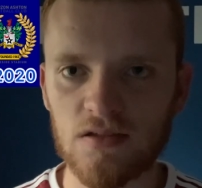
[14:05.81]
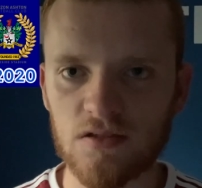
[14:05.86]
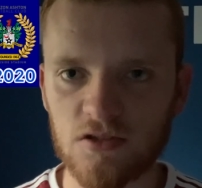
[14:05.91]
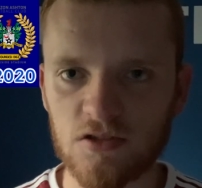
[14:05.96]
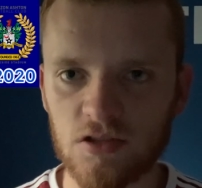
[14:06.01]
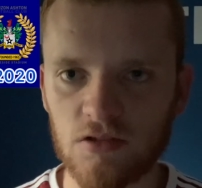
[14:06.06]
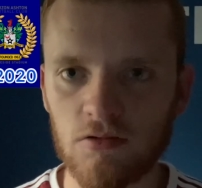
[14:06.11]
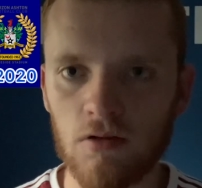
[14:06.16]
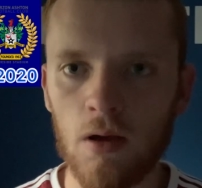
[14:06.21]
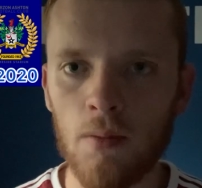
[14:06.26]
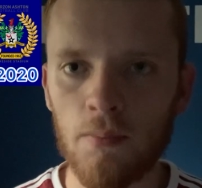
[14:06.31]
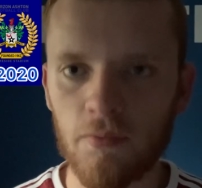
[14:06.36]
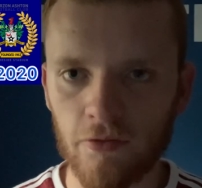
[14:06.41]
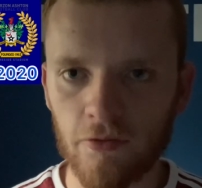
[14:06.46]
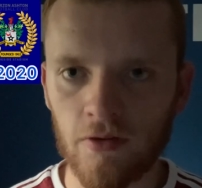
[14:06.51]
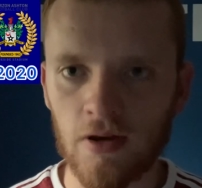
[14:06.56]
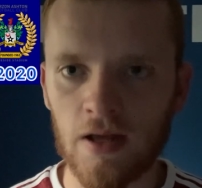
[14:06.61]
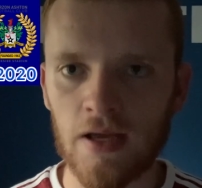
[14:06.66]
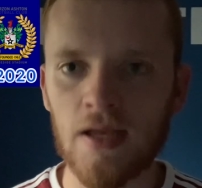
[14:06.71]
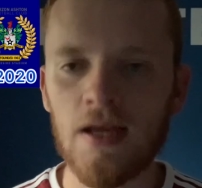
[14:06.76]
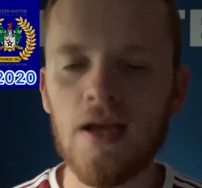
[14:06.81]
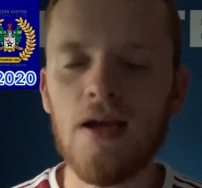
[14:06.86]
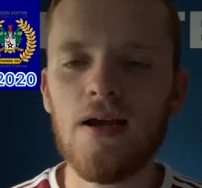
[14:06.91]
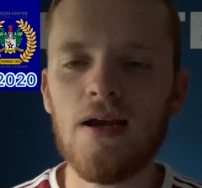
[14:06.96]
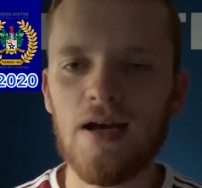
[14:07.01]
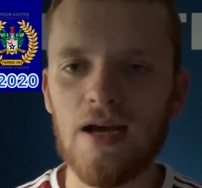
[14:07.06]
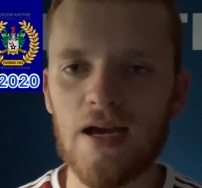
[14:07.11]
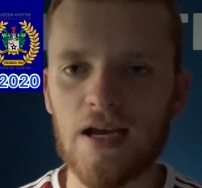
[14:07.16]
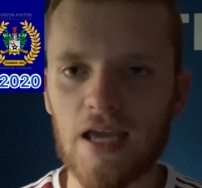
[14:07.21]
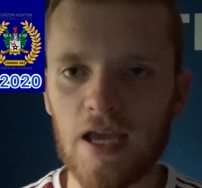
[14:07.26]
So hopefully,
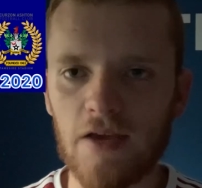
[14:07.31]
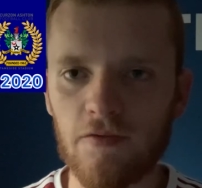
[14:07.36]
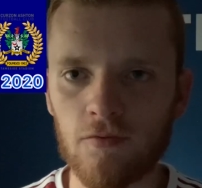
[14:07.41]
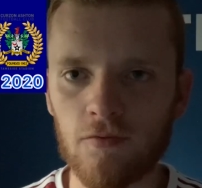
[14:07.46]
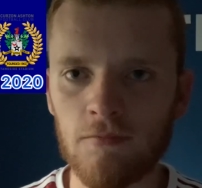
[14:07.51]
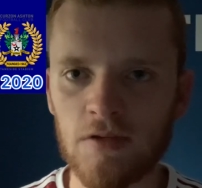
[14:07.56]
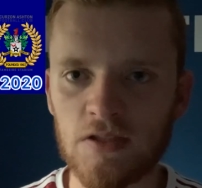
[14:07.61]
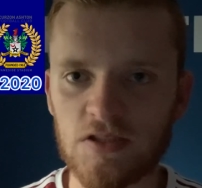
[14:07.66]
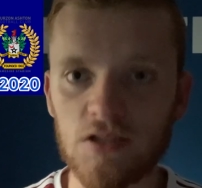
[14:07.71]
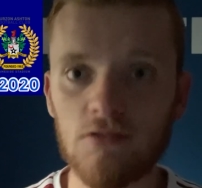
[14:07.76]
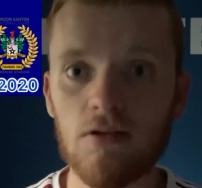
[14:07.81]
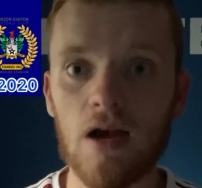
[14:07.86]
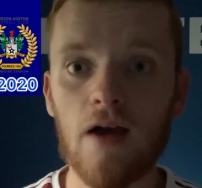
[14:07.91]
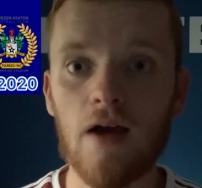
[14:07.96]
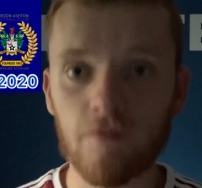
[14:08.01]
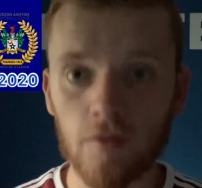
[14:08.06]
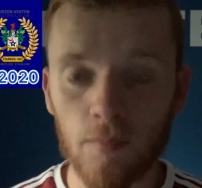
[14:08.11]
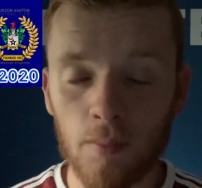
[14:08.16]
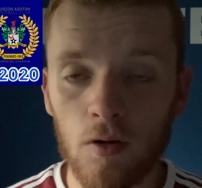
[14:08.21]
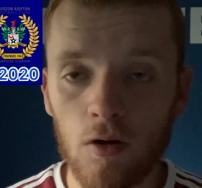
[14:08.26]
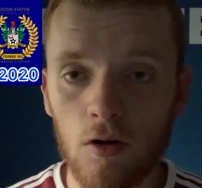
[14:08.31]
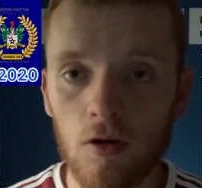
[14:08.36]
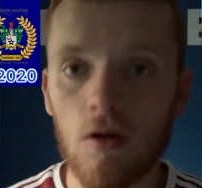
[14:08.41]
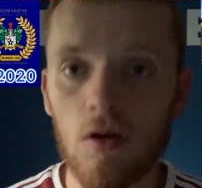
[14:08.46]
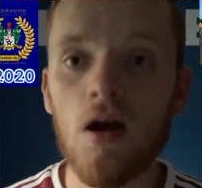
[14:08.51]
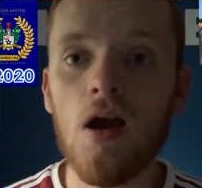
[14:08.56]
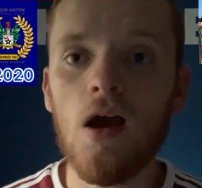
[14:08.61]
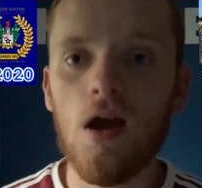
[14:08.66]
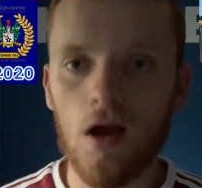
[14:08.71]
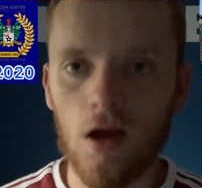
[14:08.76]
given we do have a
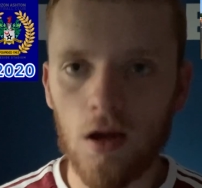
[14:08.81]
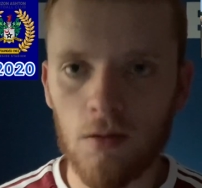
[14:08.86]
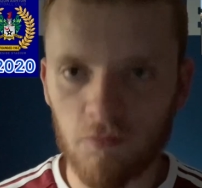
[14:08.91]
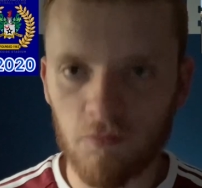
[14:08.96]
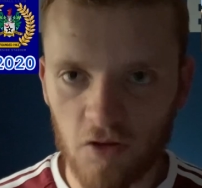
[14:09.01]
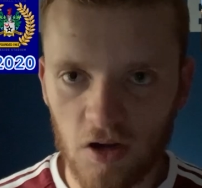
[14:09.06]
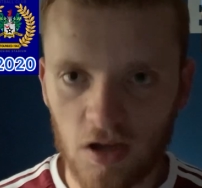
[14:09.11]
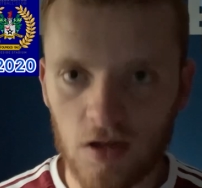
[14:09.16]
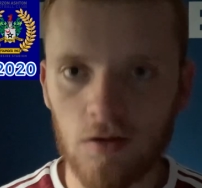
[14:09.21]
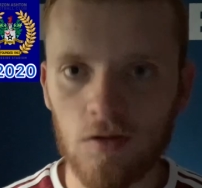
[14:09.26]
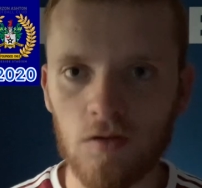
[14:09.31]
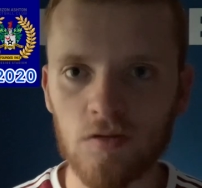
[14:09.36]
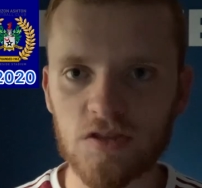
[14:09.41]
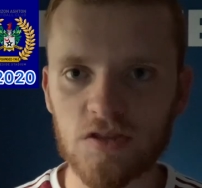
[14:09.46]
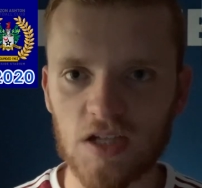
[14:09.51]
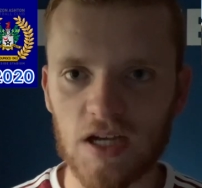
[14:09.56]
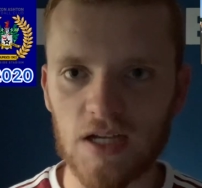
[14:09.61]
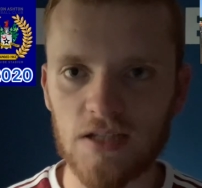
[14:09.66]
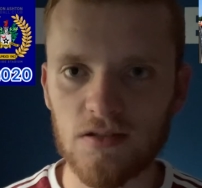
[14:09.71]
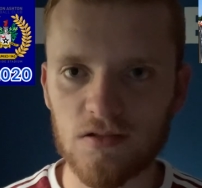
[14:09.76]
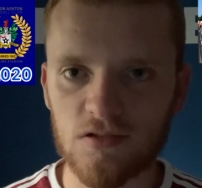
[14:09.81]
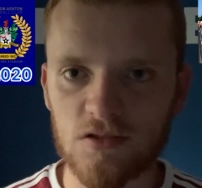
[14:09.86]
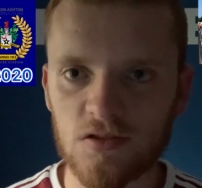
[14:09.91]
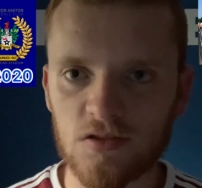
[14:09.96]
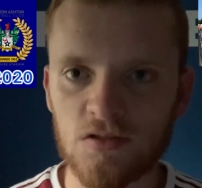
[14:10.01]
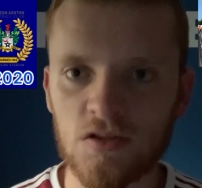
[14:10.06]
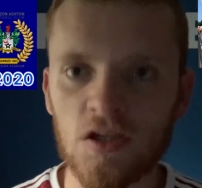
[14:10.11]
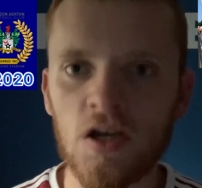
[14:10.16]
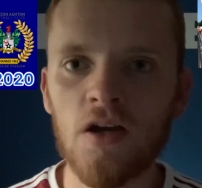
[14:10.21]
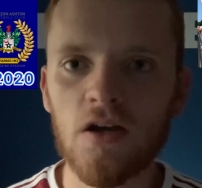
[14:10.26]
poor home record
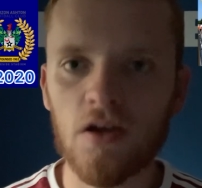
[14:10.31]
against